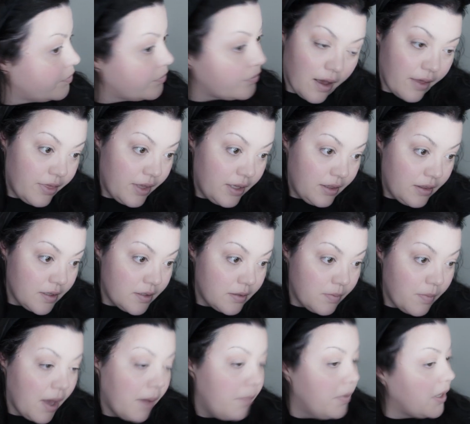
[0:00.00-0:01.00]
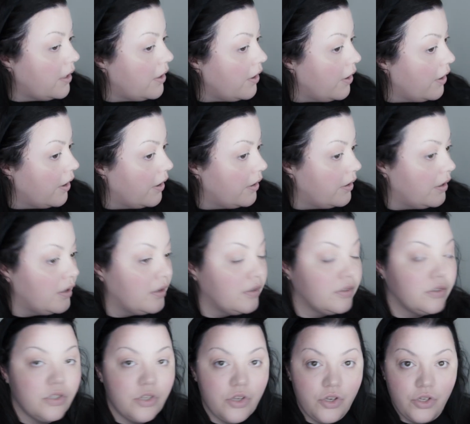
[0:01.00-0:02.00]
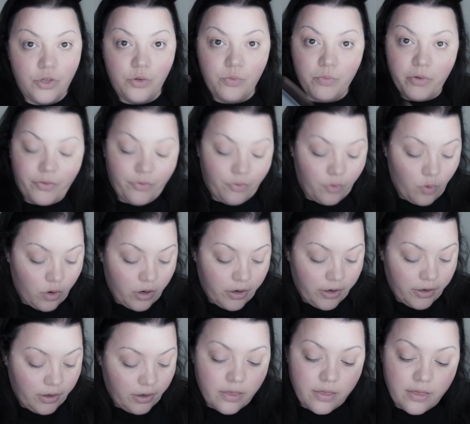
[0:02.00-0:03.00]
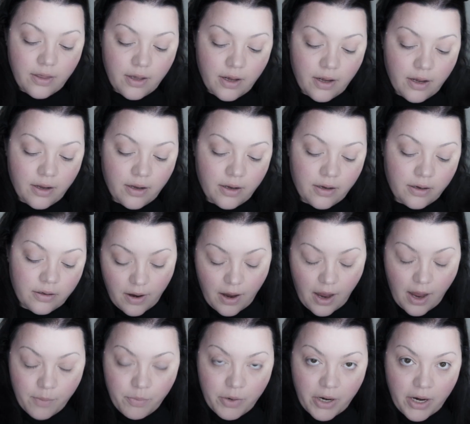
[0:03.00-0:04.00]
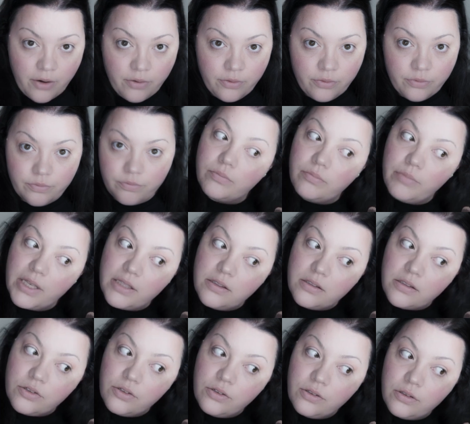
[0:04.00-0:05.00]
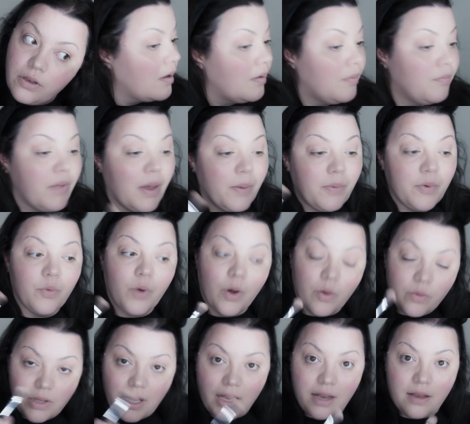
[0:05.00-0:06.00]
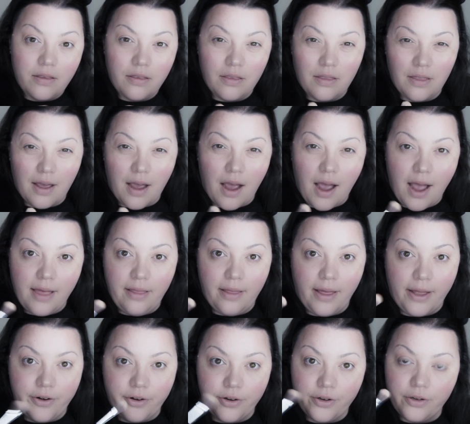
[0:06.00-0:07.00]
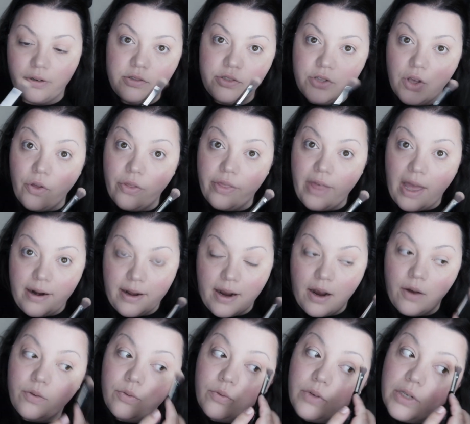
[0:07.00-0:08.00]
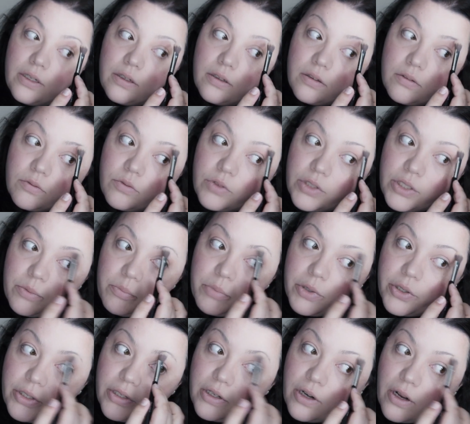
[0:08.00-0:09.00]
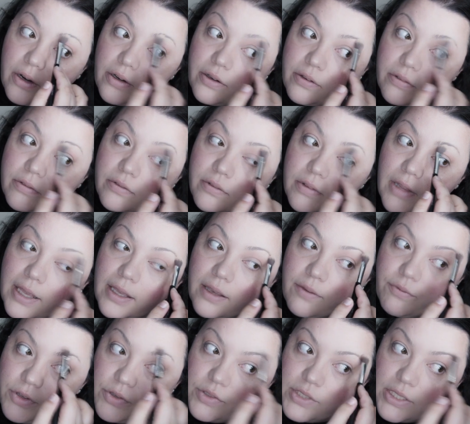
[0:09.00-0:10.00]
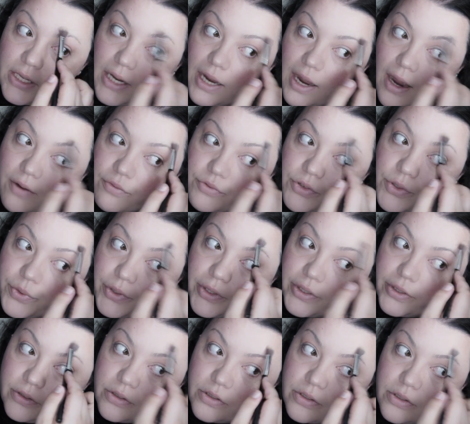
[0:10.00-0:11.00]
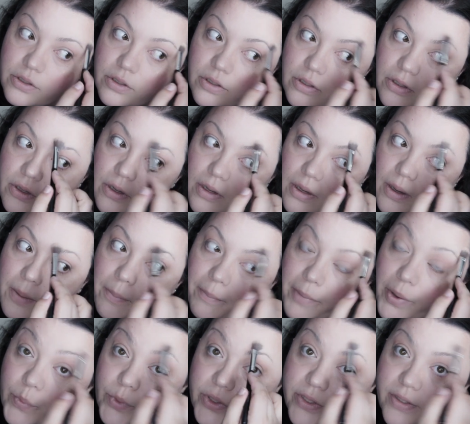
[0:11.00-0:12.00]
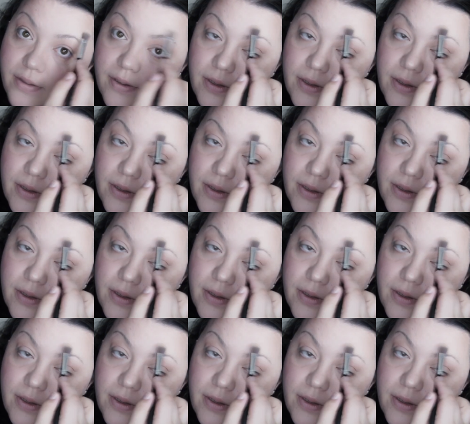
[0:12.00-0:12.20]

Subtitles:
I think this may be good to do before the eyebrow pencil. Maybe won't let the highlighter dull that out when you put it on, like if you did it afterwards. But we'll see.